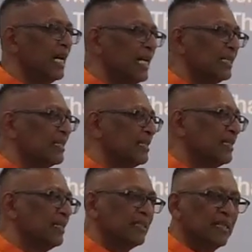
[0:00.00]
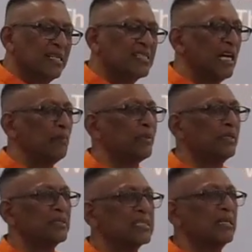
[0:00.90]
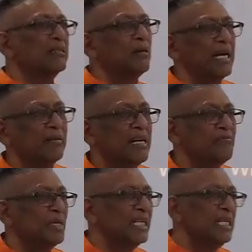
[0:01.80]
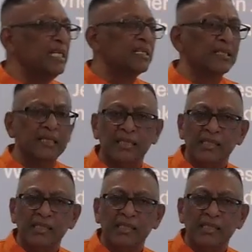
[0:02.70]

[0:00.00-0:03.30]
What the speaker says: And the disciple said, no, I don't have money either.